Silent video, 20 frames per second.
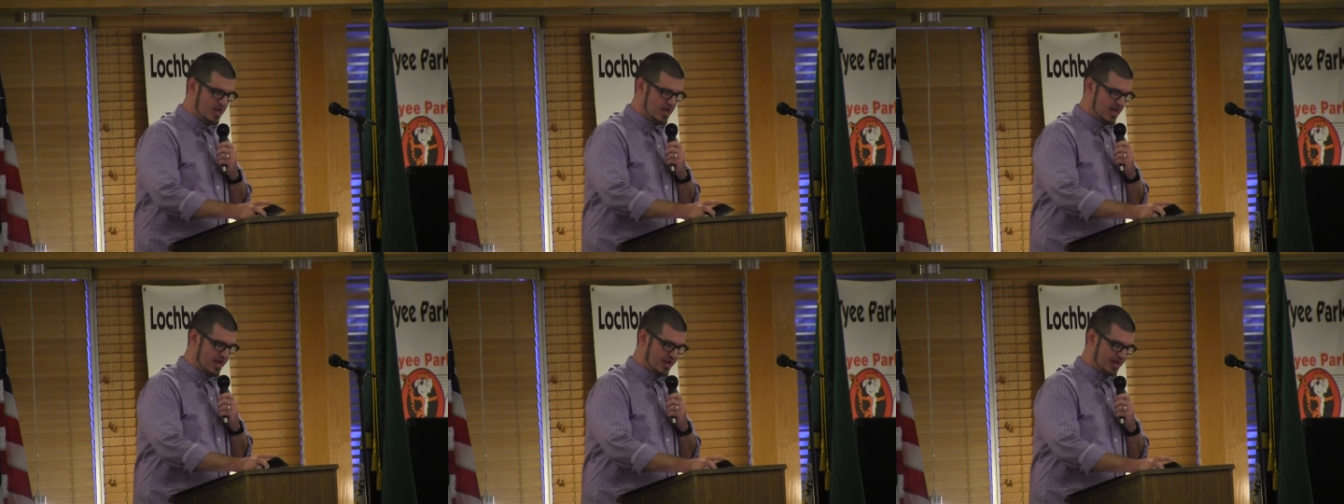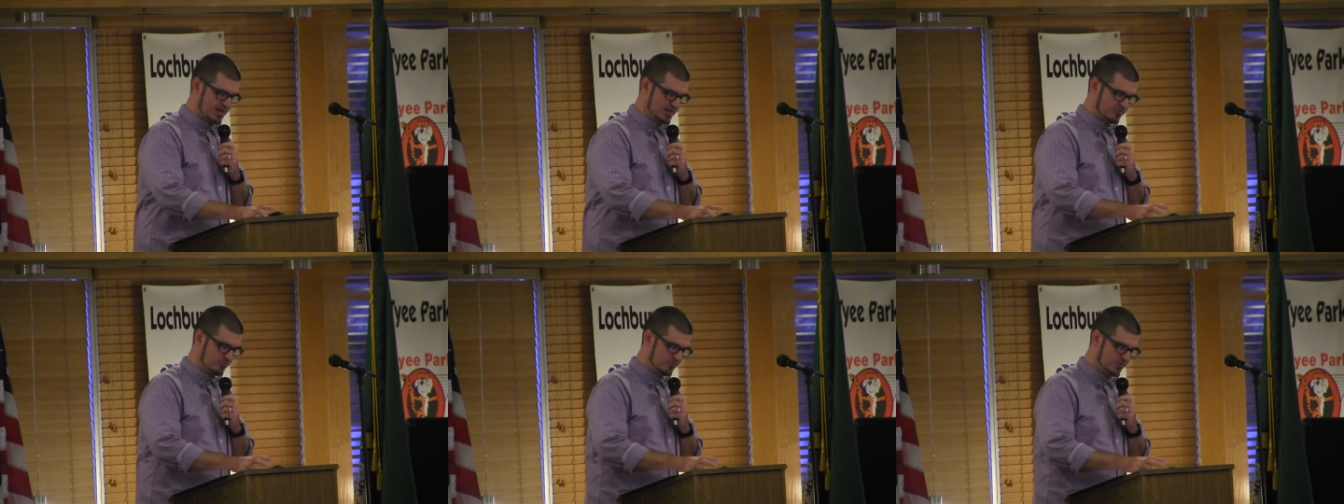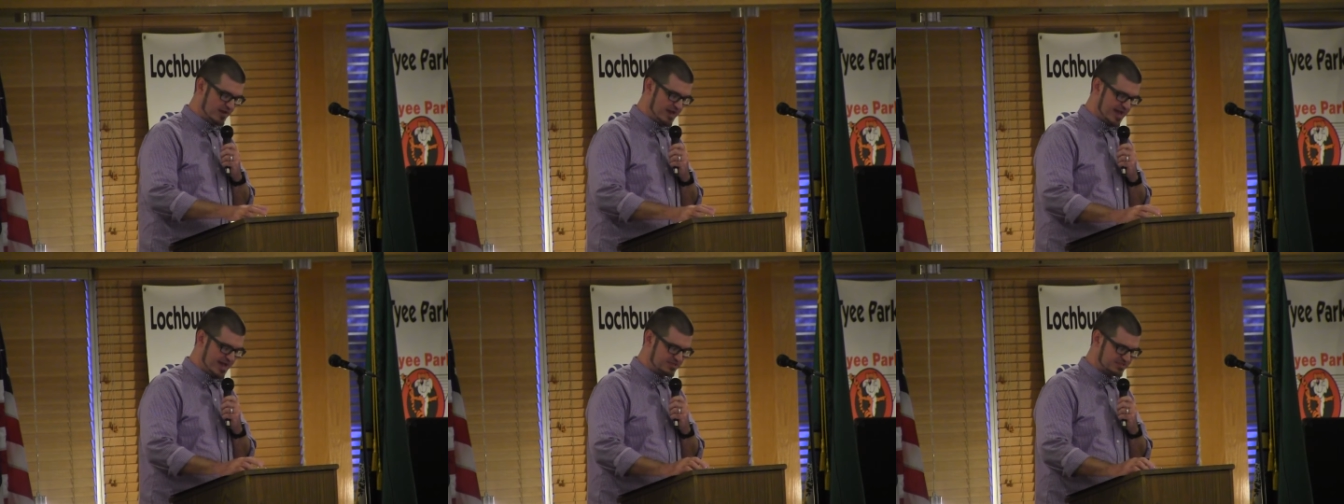And
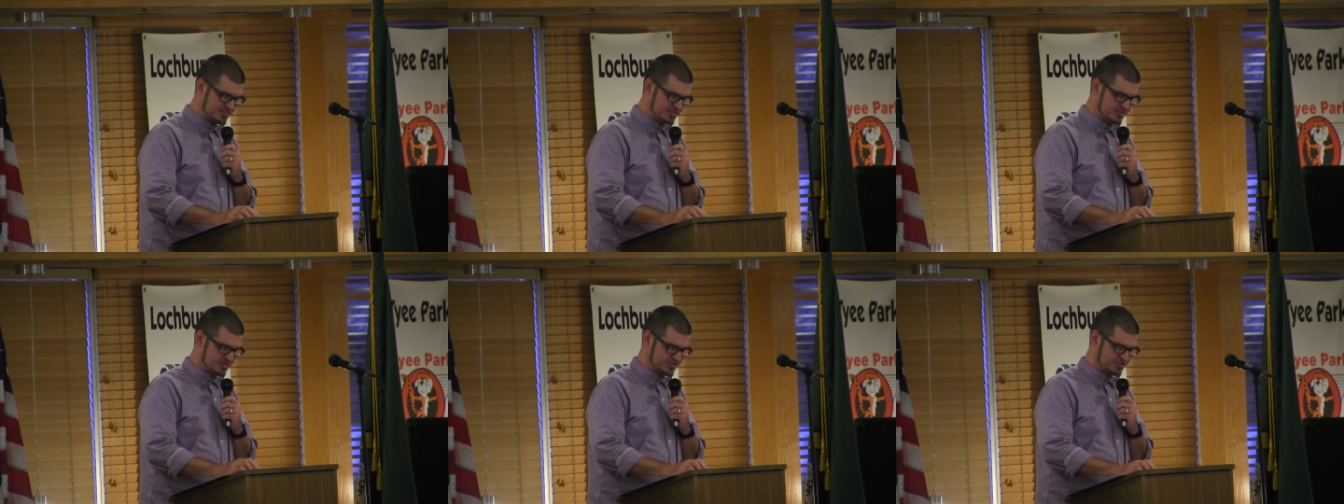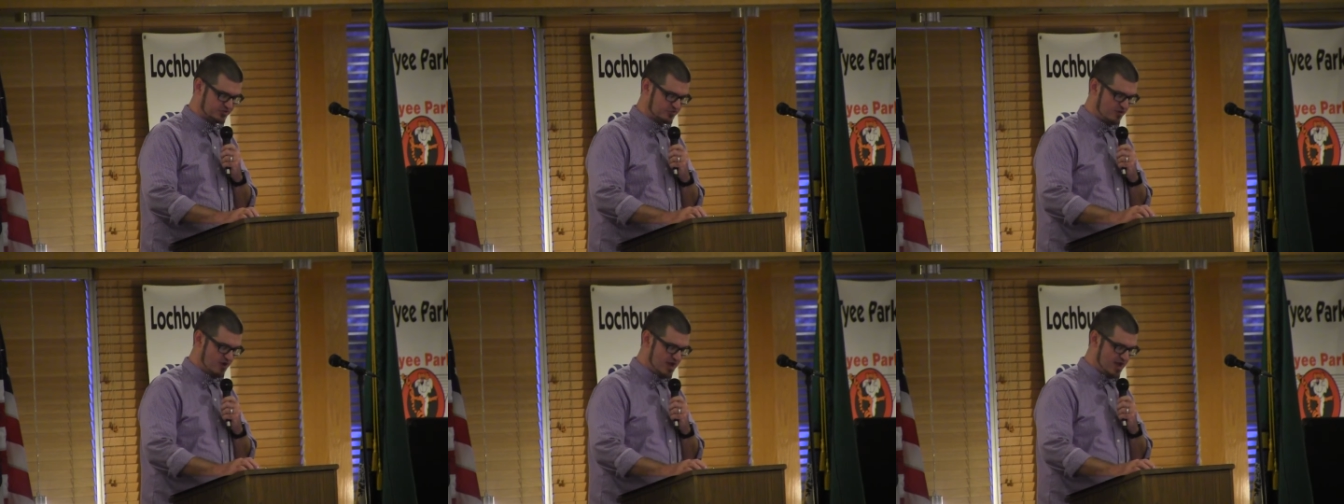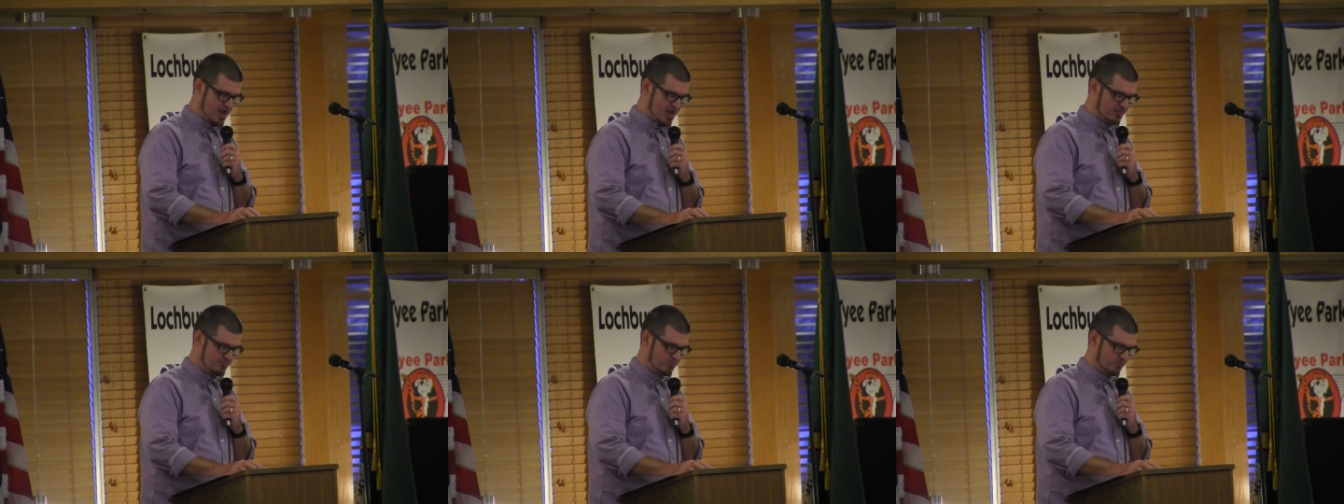when asked to
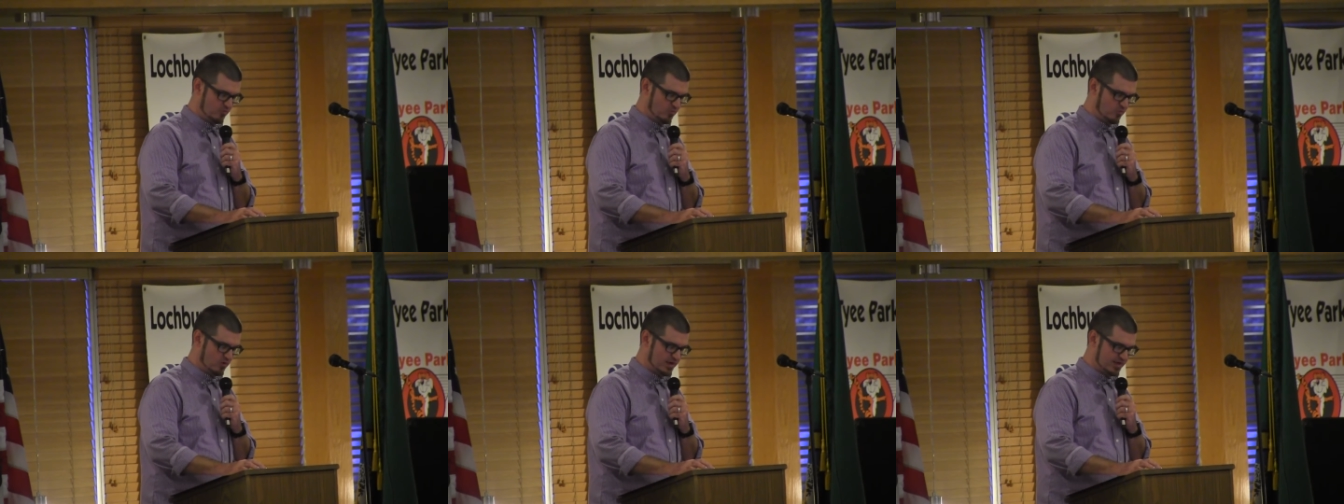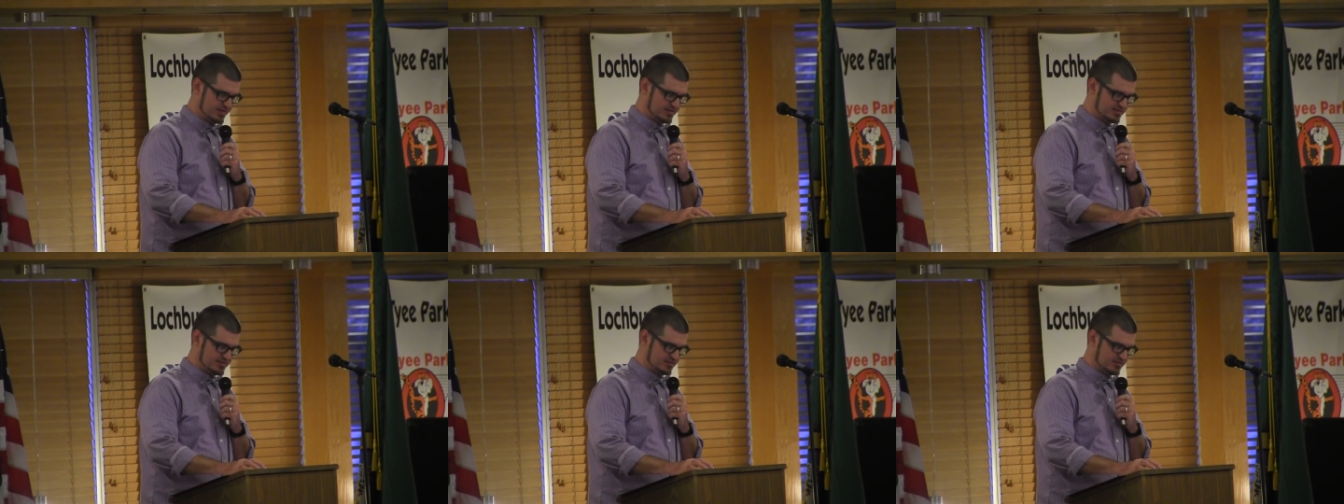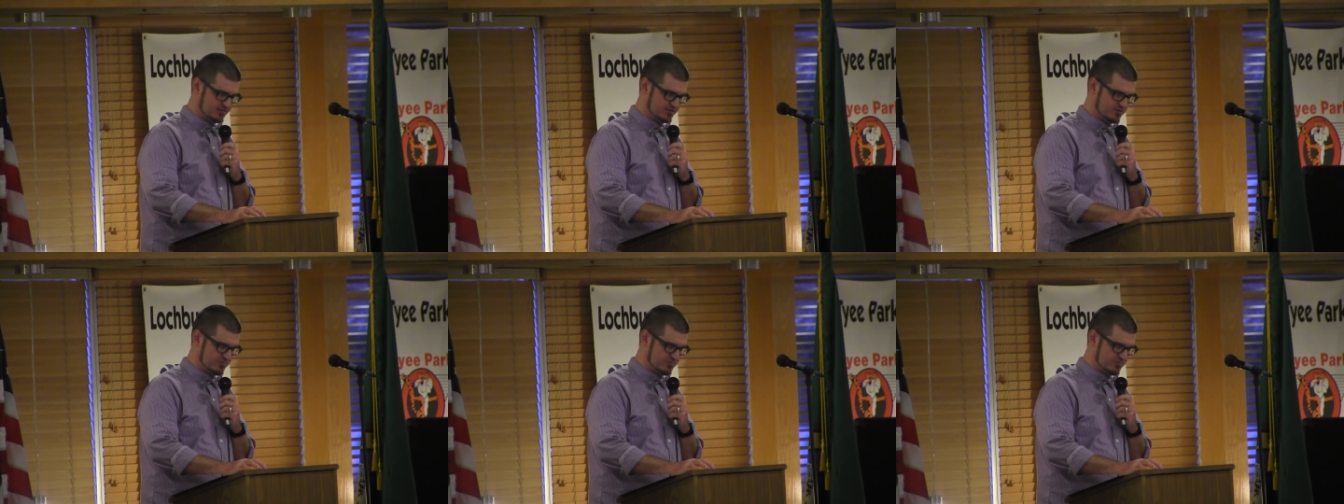describe what